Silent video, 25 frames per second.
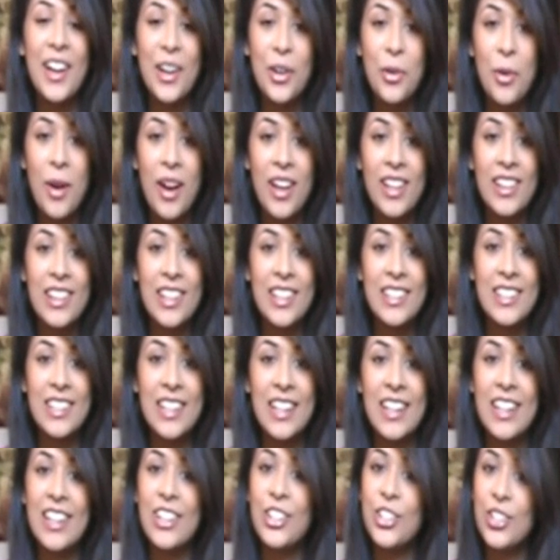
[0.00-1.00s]
I acquired their
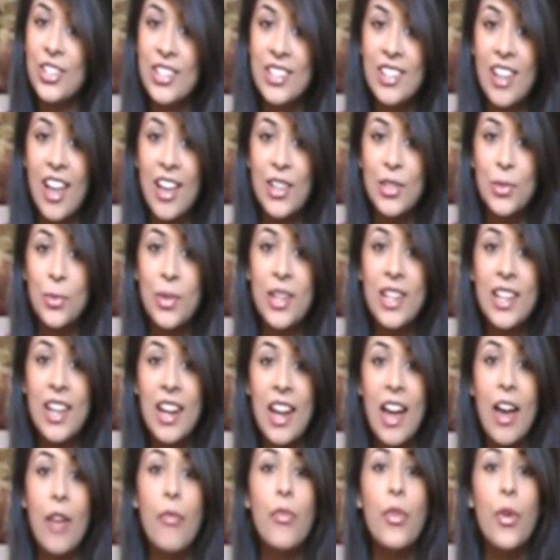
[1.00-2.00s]
CD just last
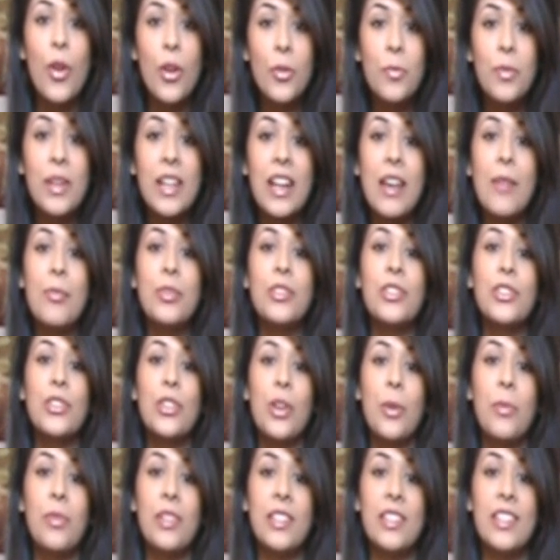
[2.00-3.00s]
week and I have not been able to
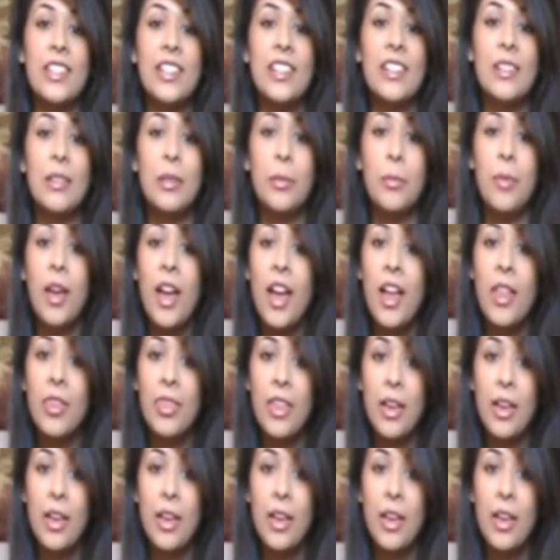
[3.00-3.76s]
stop listening to them.